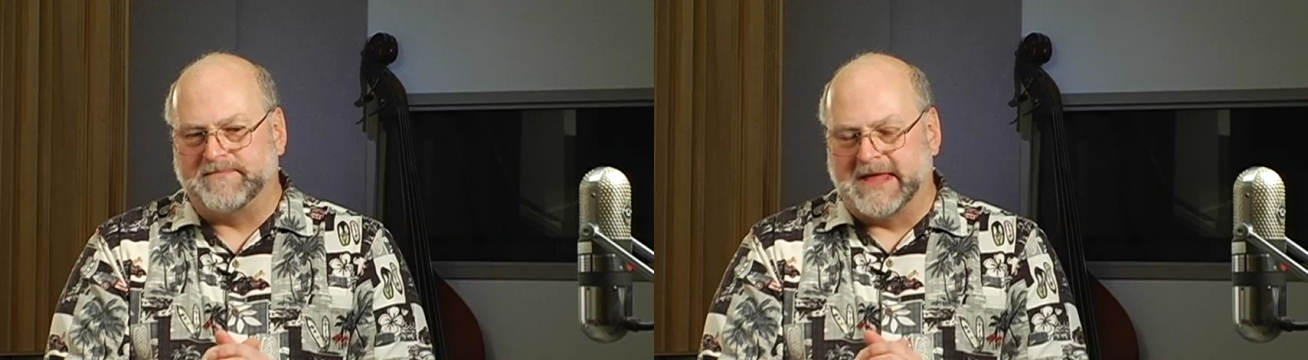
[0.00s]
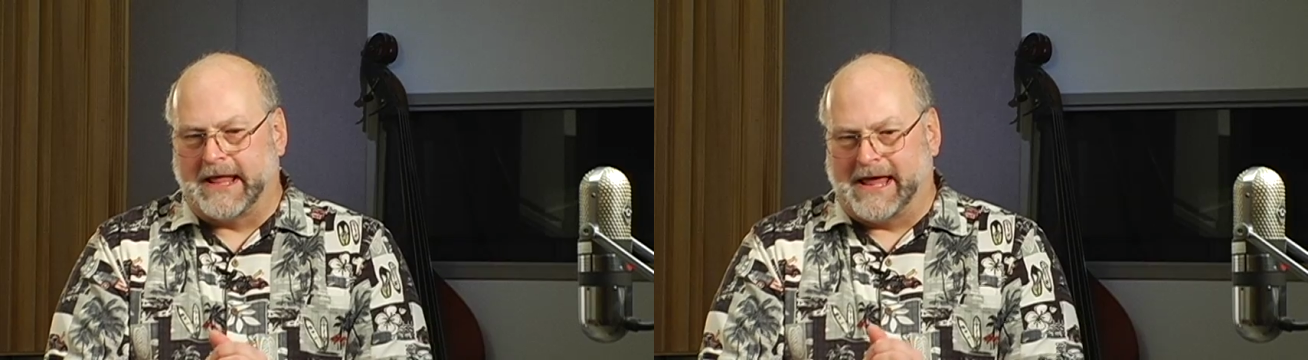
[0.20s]

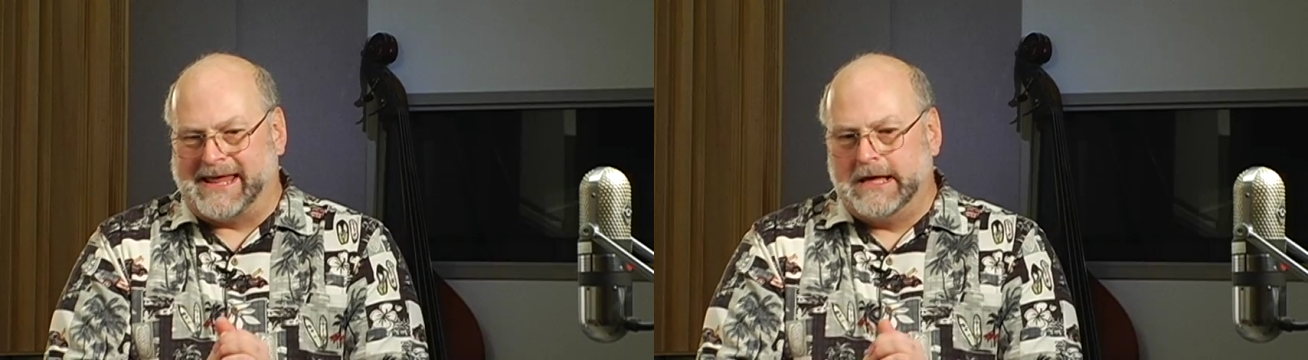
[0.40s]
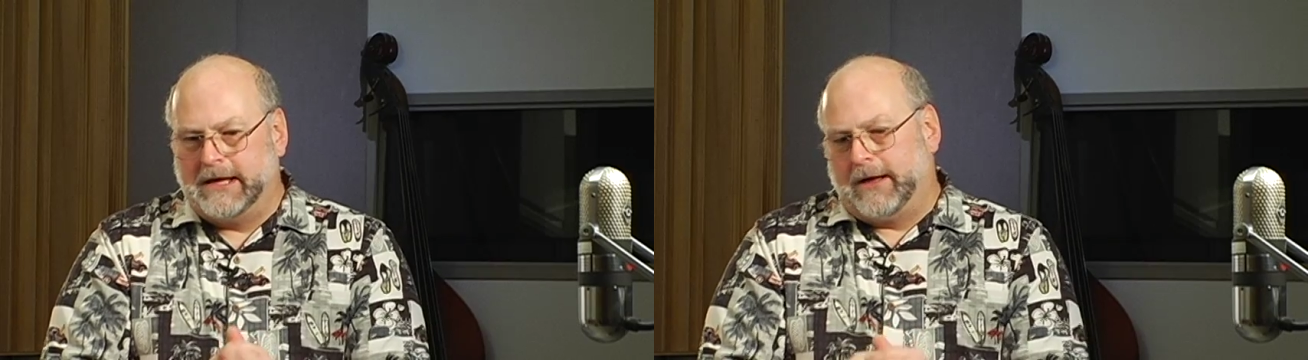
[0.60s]
And I
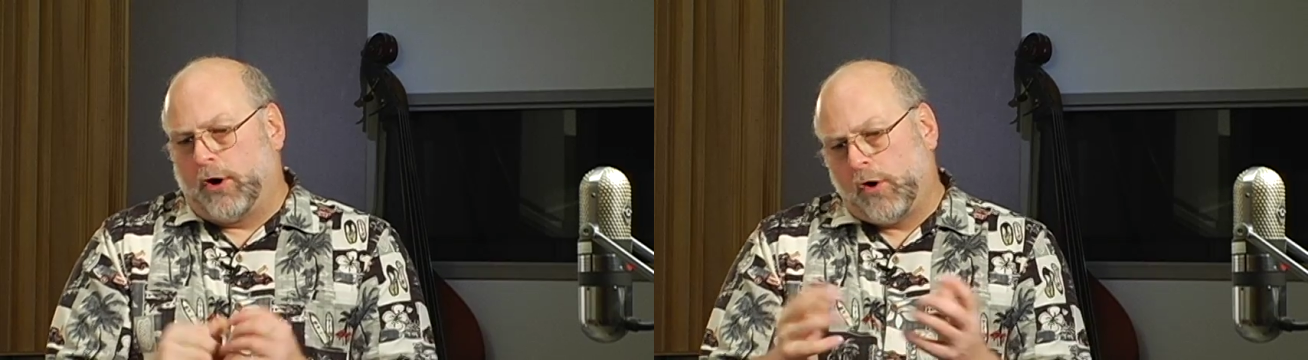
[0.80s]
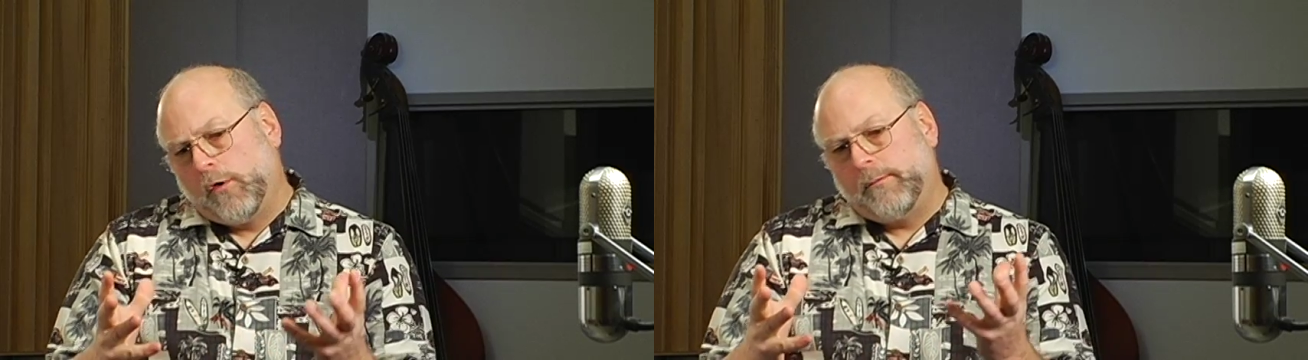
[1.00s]

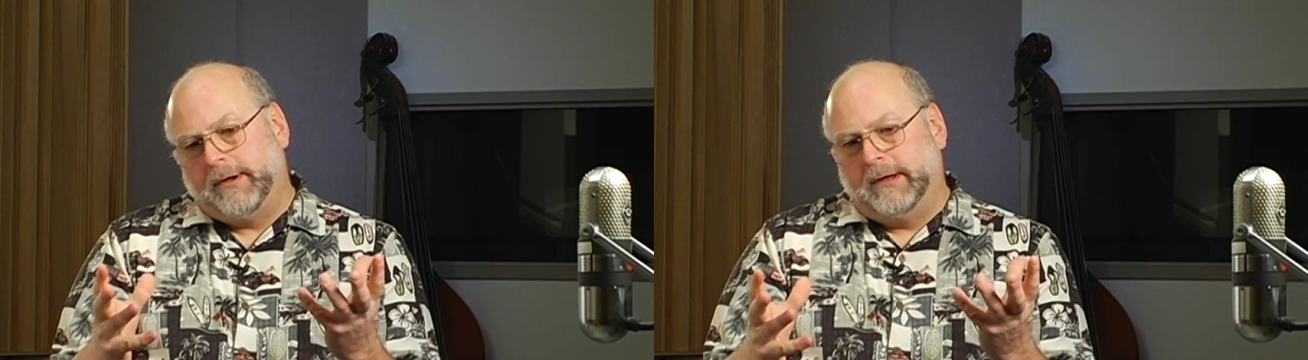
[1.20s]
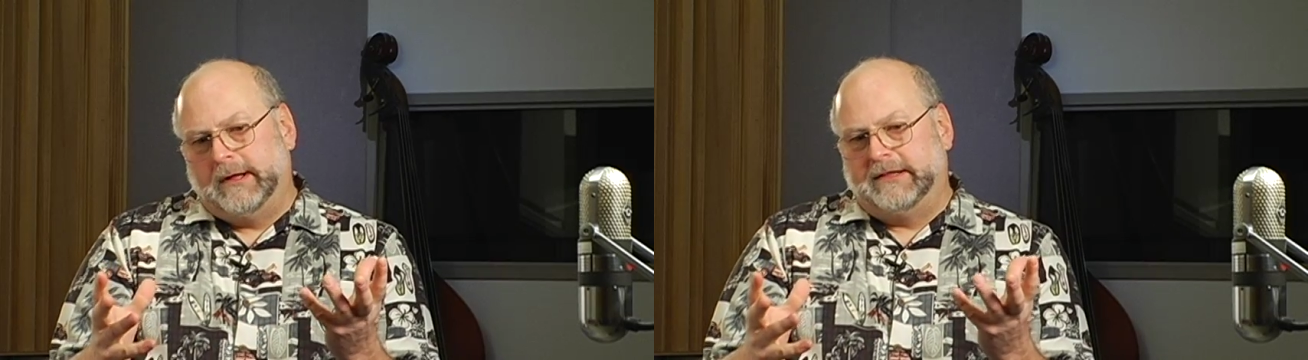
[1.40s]
hope
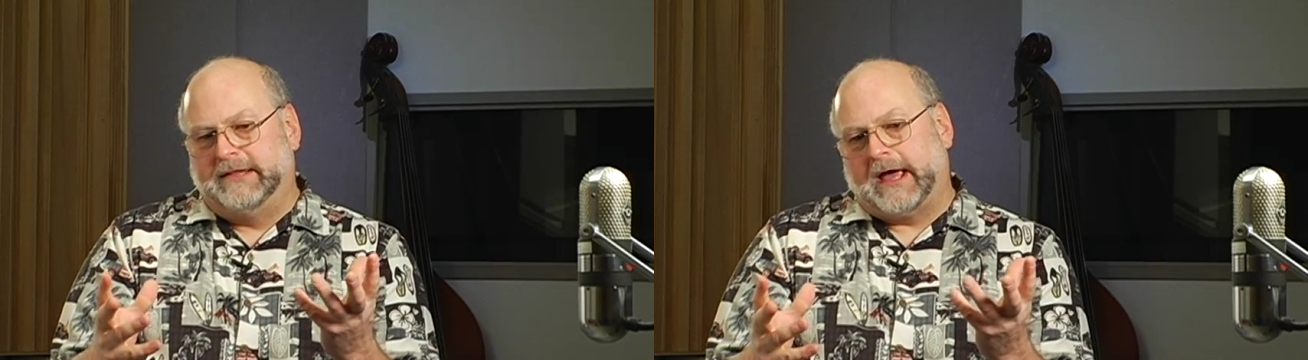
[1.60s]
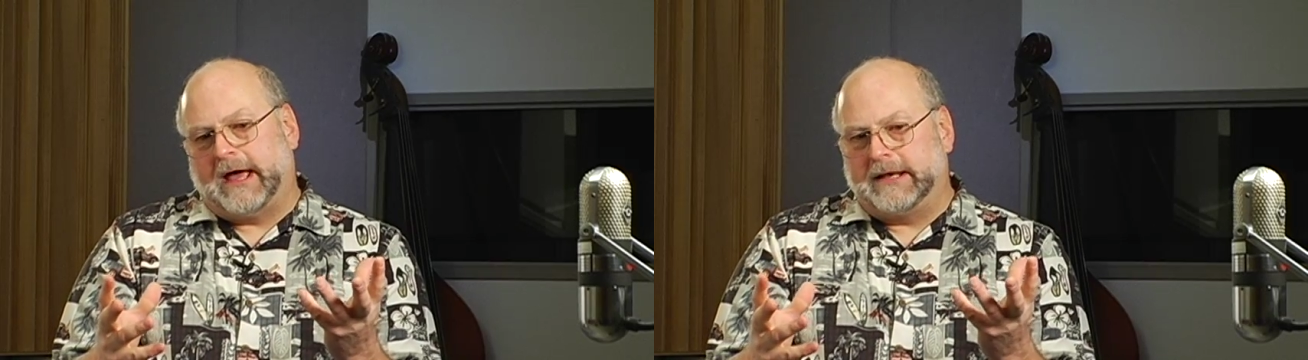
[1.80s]

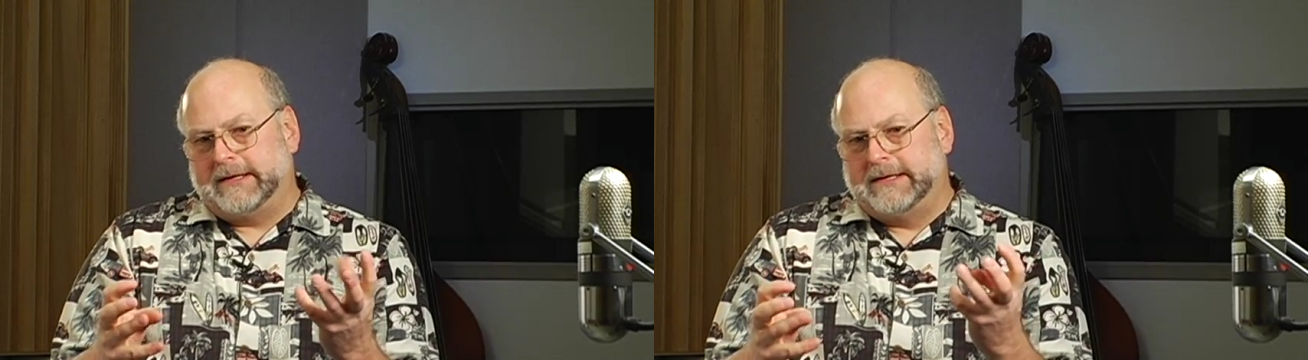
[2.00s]
that